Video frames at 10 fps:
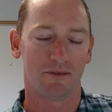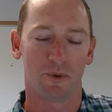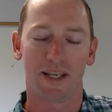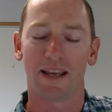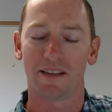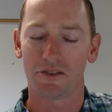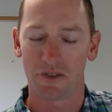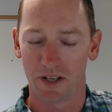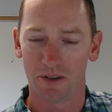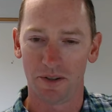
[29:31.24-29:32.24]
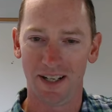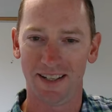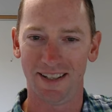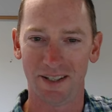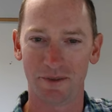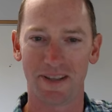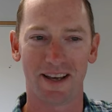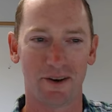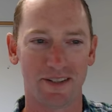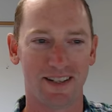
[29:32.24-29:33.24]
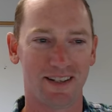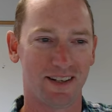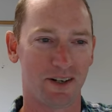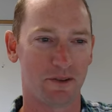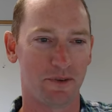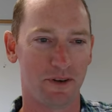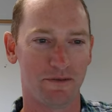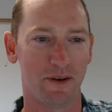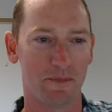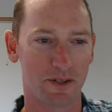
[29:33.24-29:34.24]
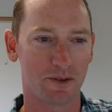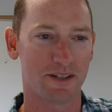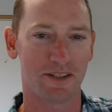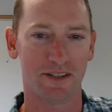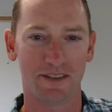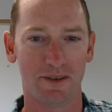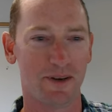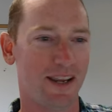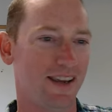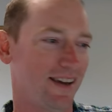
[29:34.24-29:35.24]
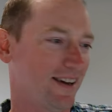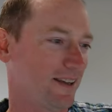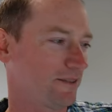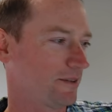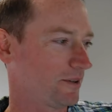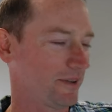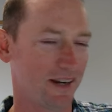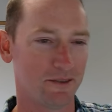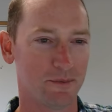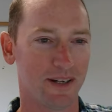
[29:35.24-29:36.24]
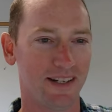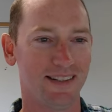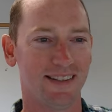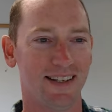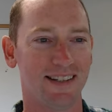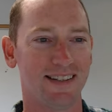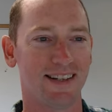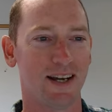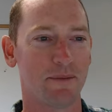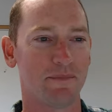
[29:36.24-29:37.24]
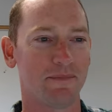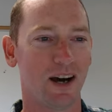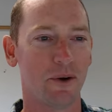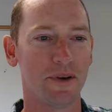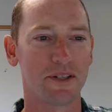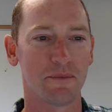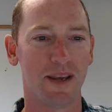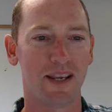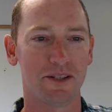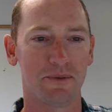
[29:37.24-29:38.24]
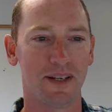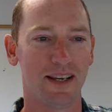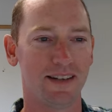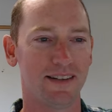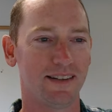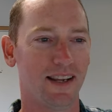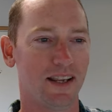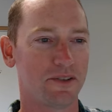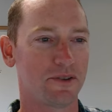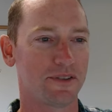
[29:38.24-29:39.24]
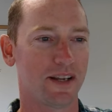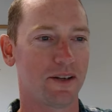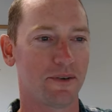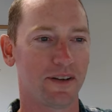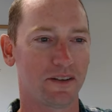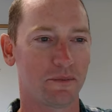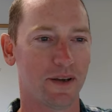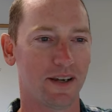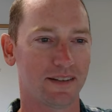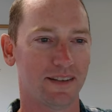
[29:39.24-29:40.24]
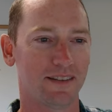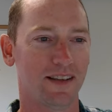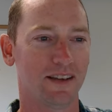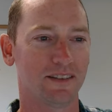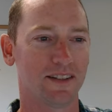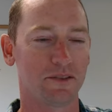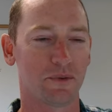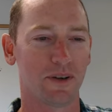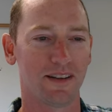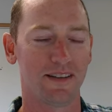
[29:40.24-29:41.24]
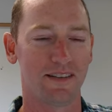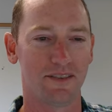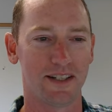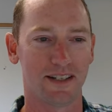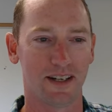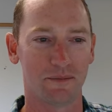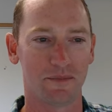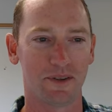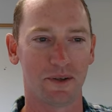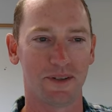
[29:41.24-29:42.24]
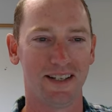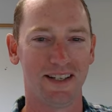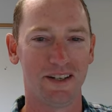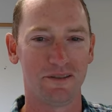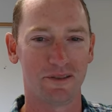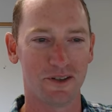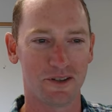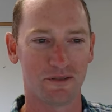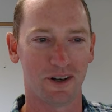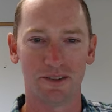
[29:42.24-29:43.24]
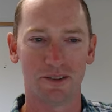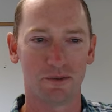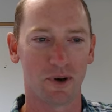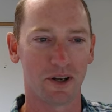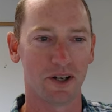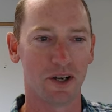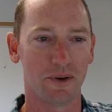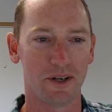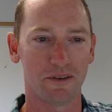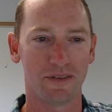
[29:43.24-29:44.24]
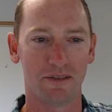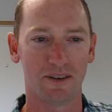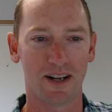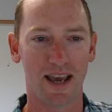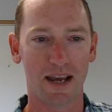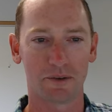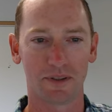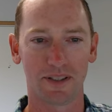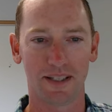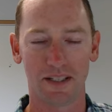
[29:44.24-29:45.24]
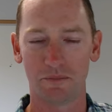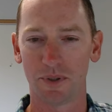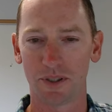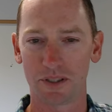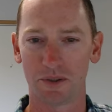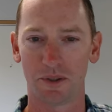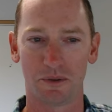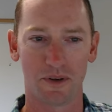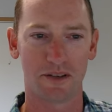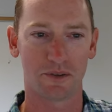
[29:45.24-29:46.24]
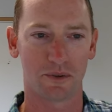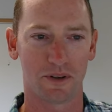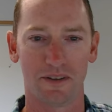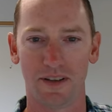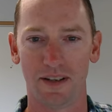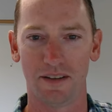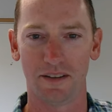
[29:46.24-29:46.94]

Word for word: We can't let you go without our three famous questions that we uh, throw at everybody. And uh, I'm always amazed we get answers I don't expect, at least one of these every time. So, First of all, want to know what your favorite ag related book or resource is.